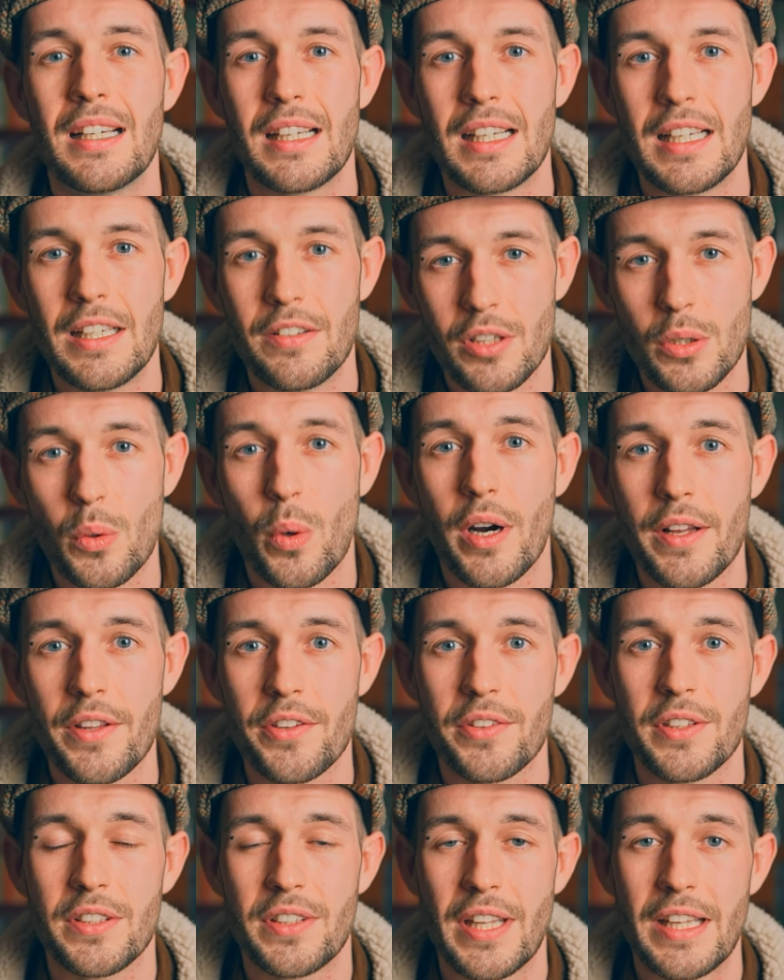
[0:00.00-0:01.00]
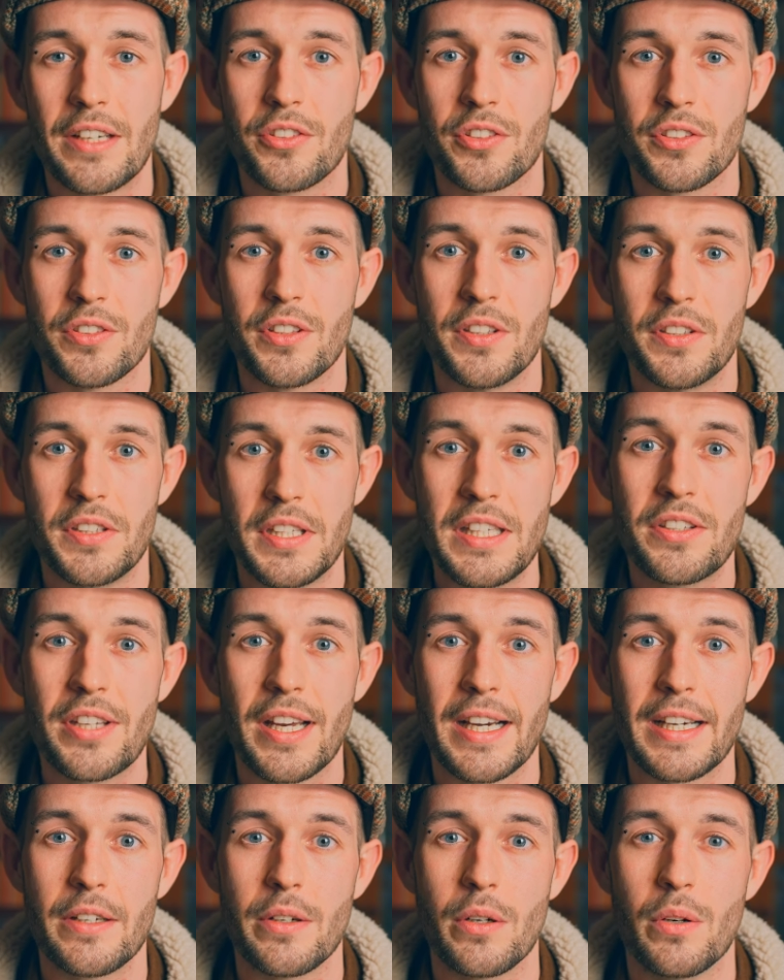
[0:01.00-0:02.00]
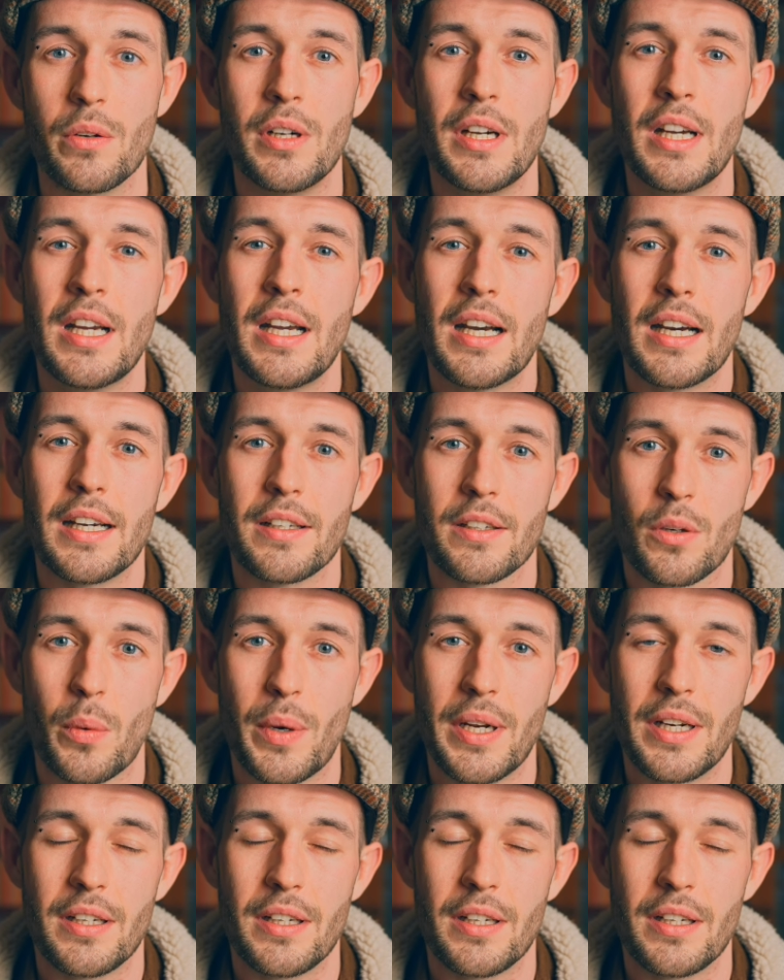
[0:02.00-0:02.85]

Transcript: it requires an attention to detail and uh,